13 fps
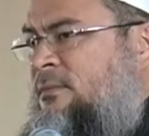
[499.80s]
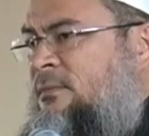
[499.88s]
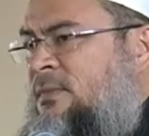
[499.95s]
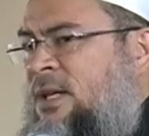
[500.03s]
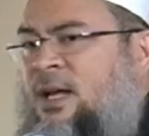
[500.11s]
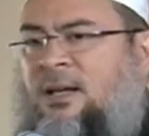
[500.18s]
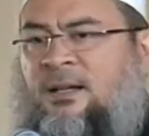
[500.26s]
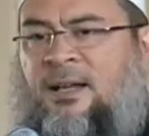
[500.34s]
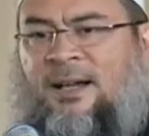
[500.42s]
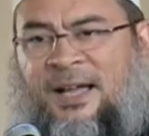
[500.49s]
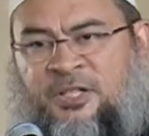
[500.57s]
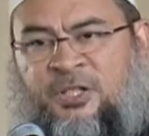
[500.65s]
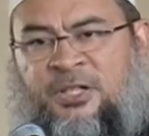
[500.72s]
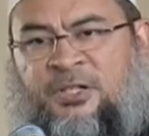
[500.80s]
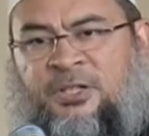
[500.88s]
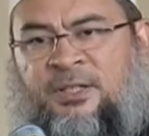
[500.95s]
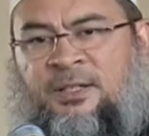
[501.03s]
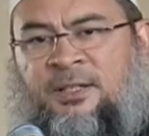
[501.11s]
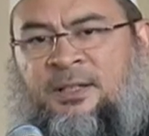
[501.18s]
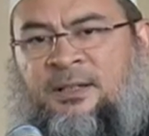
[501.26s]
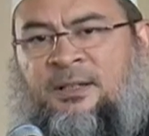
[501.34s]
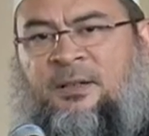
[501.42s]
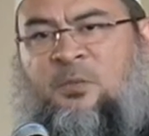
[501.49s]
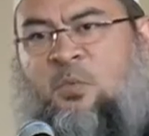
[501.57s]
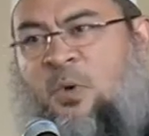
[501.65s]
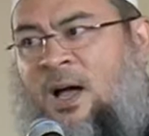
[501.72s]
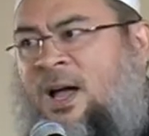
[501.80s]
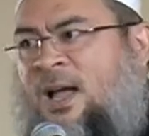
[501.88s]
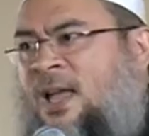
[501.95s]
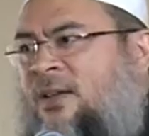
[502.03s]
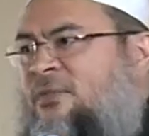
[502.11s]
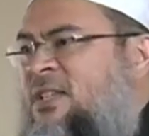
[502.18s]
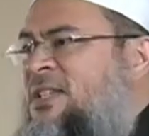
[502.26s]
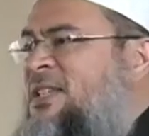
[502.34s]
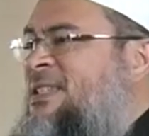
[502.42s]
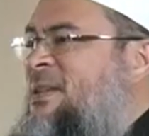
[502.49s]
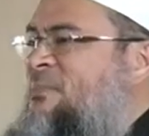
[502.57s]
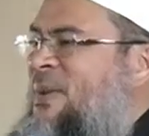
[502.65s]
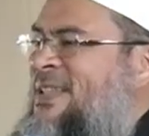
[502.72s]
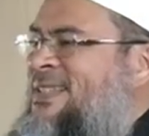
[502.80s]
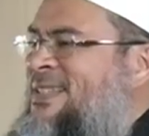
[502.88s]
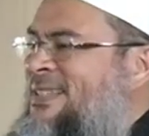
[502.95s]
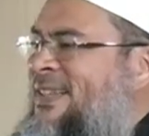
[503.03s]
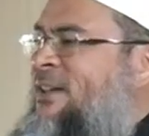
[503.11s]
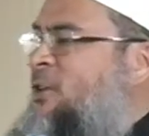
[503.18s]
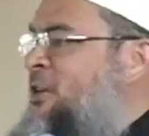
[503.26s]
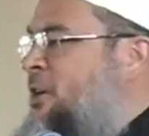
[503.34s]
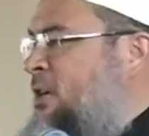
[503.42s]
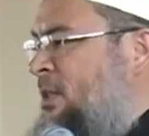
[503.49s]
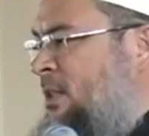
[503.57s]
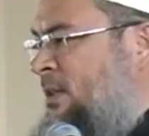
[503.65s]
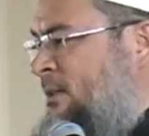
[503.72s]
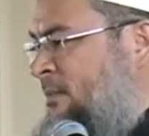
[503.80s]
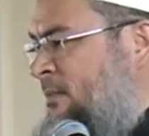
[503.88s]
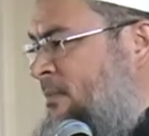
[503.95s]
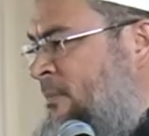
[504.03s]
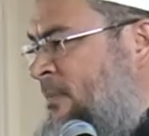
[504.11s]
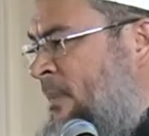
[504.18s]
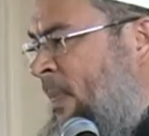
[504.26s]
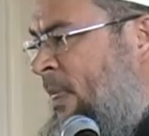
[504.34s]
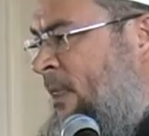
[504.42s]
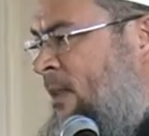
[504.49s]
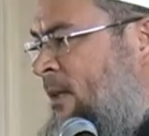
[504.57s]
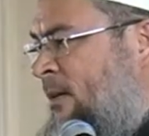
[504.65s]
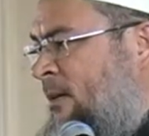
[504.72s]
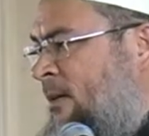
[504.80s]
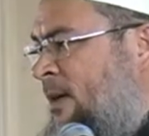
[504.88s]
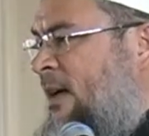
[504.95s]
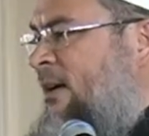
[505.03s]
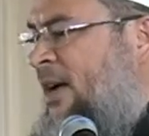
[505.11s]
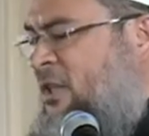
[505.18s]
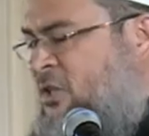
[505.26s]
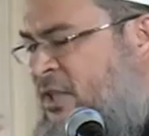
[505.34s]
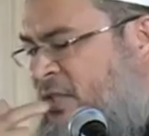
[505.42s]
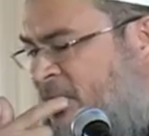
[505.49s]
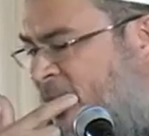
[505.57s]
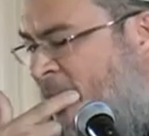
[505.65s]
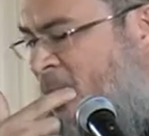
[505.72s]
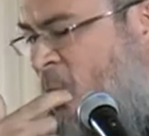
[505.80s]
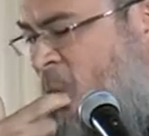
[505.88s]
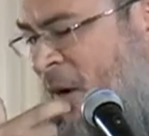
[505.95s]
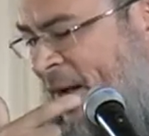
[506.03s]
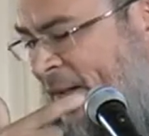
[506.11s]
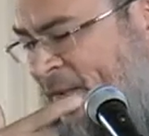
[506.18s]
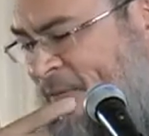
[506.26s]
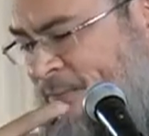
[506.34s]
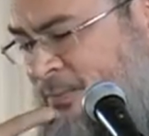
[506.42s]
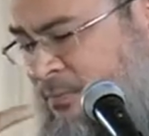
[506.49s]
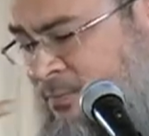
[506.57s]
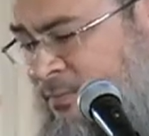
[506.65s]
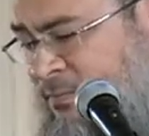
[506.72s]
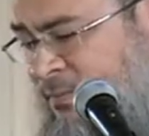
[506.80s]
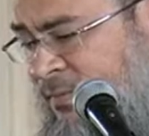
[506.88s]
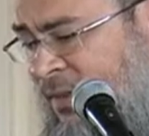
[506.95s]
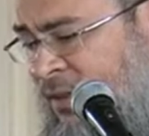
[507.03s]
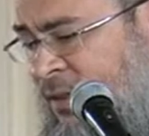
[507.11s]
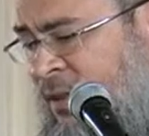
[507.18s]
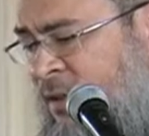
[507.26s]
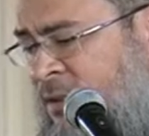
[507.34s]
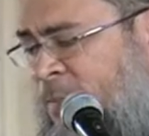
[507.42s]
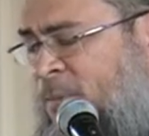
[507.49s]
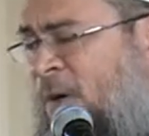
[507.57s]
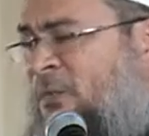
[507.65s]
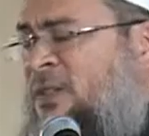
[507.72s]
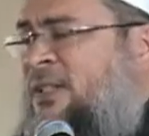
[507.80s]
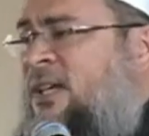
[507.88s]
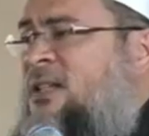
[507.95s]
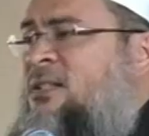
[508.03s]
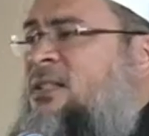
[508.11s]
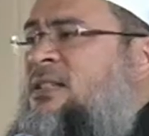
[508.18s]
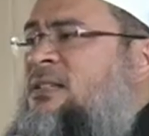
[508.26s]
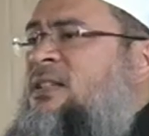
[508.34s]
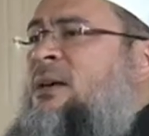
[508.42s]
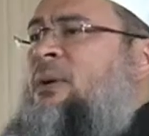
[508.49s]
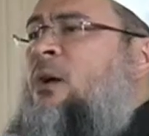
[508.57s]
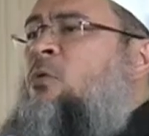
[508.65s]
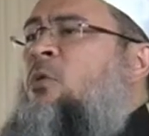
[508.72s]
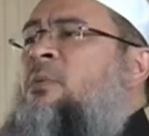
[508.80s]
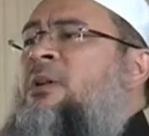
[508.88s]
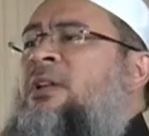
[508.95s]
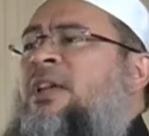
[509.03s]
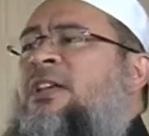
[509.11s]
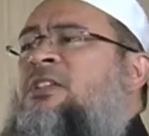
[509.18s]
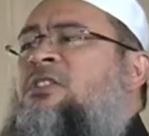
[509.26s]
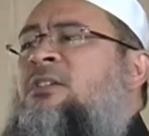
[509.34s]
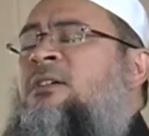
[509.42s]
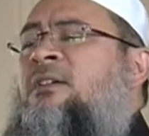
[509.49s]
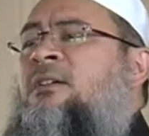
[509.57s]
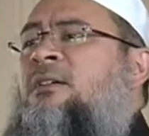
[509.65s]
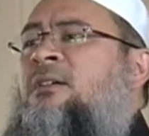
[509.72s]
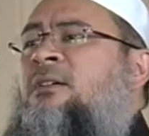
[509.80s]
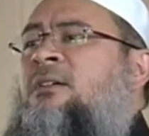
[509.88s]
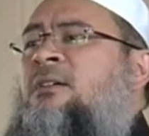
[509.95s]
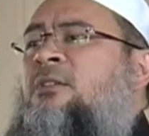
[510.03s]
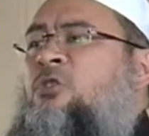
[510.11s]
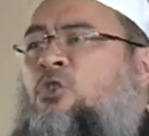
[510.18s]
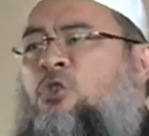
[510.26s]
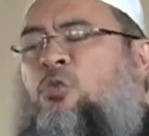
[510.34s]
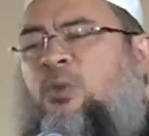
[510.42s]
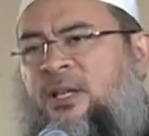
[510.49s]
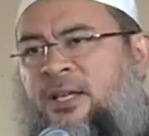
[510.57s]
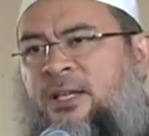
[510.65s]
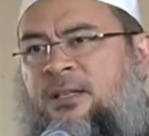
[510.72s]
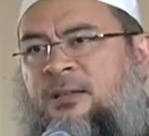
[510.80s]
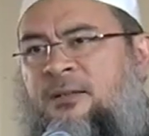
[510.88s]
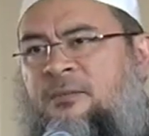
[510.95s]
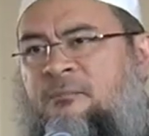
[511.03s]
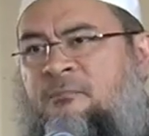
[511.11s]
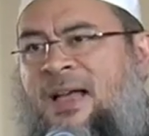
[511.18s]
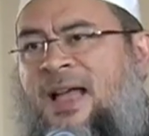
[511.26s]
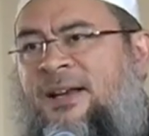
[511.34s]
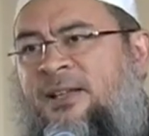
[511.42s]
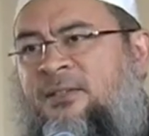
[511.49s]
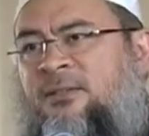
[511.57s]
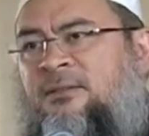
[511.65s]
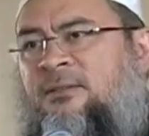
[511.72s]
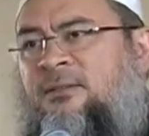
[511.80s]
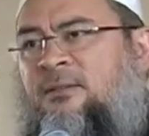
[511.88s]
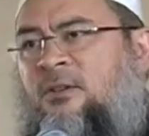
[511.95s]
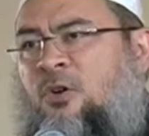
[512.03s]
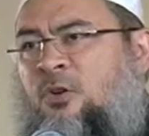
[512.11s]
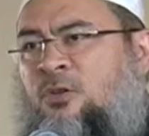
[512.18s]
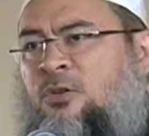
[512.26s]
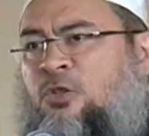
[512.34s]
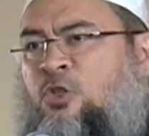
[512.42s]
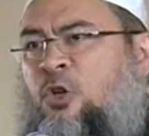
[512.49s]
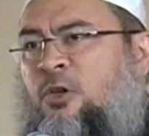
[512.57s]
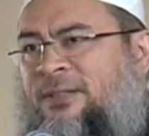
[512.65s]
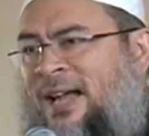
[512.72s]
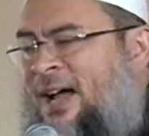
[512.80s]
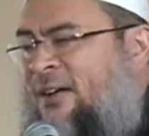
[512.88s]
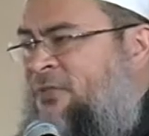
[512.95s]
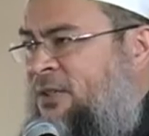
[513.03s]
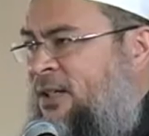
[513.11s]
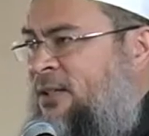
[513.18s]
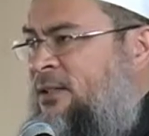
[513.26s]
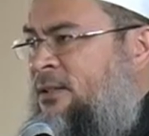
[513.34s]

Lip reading: A righteous wife. This is the best thing on earth. A righteous wife. The Prophet tells us a woman is usually married or sought after